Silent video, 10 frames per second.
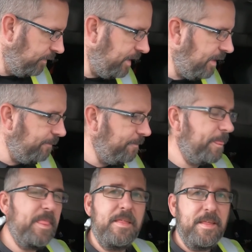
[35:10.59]
Well,
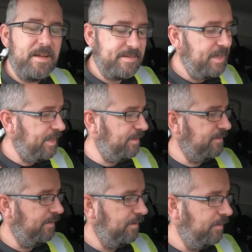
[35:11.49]
that's it.
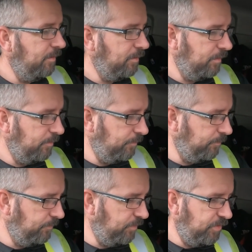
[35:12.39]

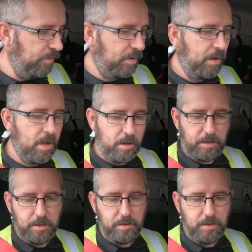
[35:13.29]
2 o'clock.